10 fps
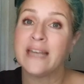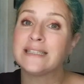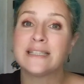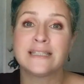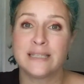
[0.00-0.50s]
and
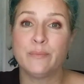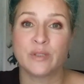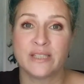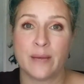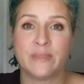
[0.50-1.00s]
it's a
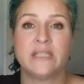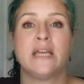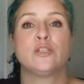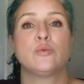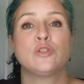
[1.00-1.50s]
simple step to
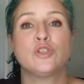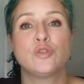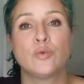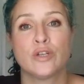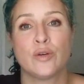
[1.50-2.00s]
take to
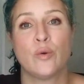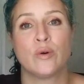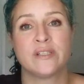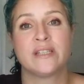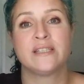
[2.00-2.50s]
ensure your
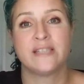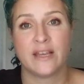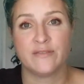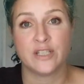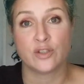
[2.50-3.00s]
horse's
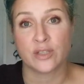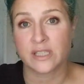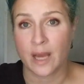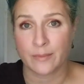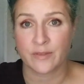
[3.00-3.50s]
safety
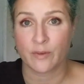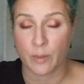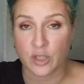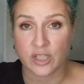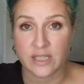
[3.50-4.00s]
during times of
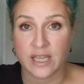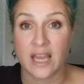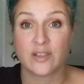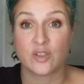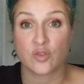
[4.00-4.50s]
emergency and